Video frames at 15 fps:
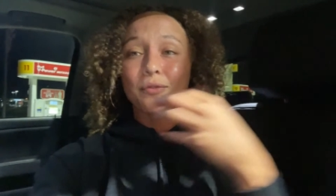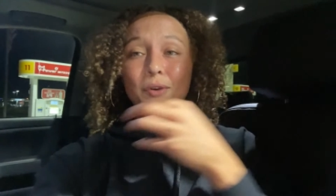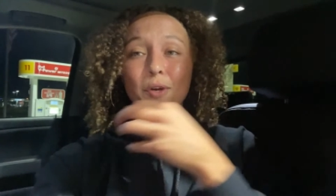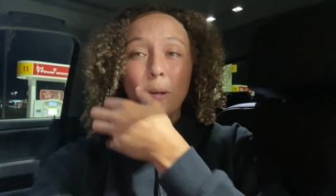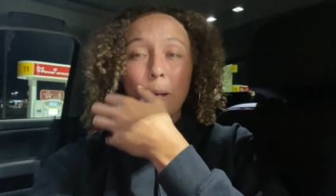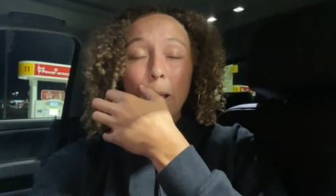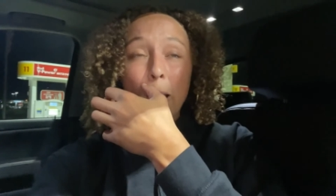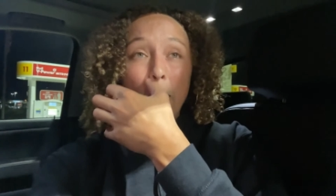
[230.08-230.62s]

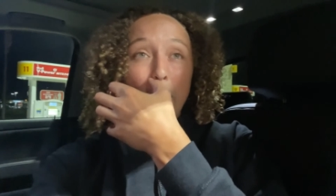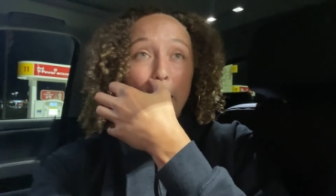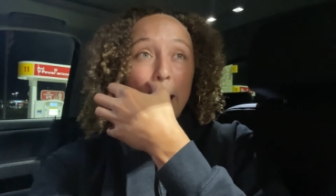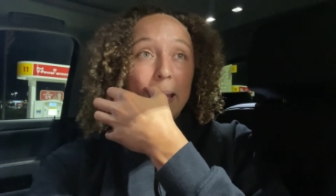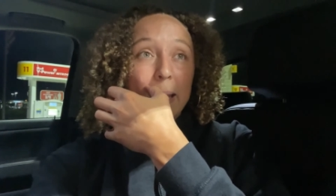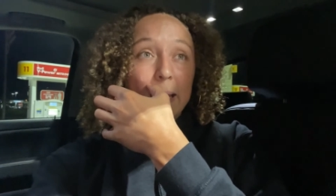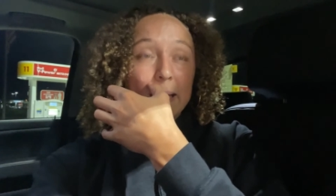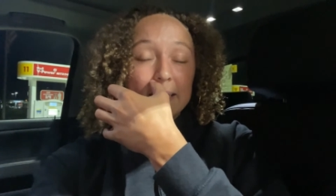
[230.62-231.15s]
road.
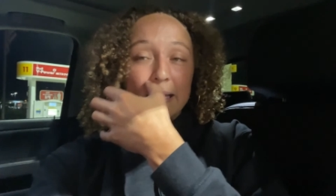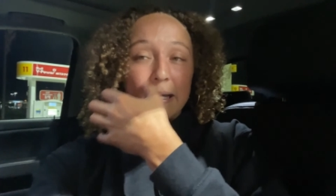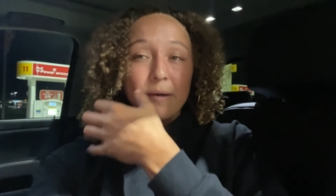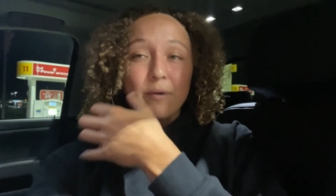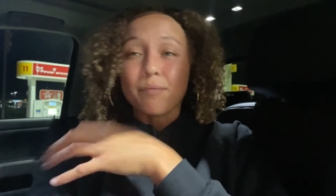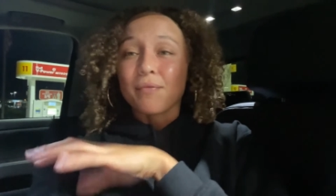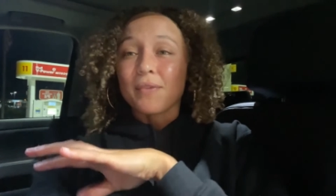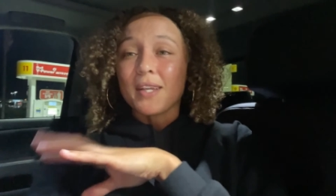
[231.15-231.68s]
He gets
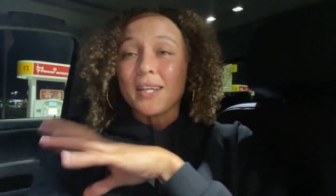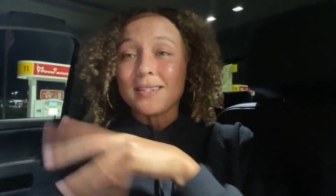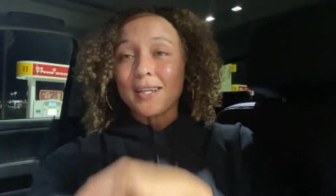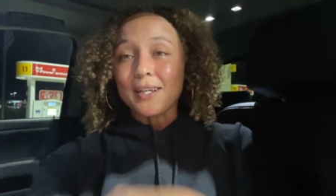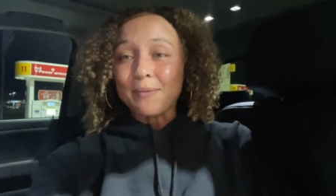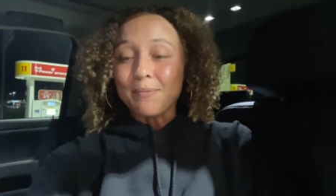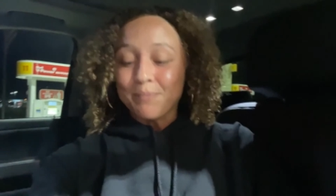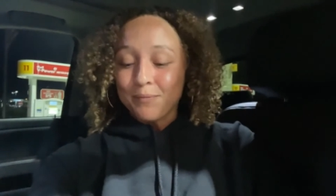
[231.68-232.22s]
out. He's
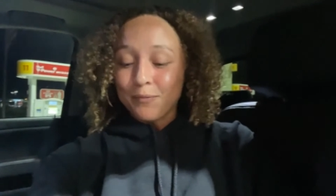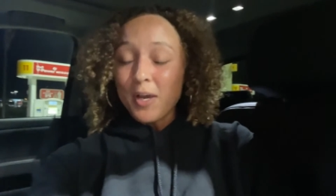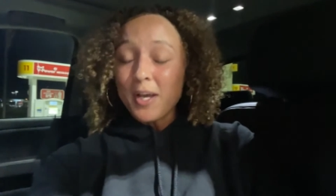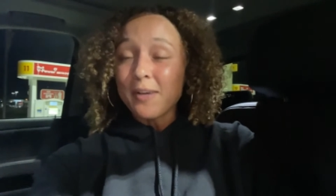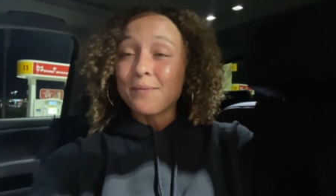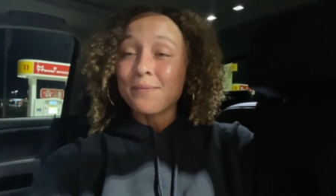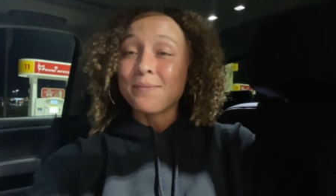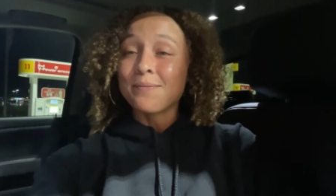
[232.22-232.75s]
like,
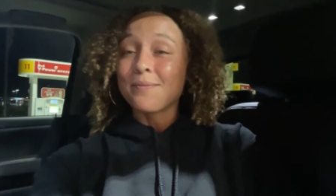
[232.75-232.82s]
well,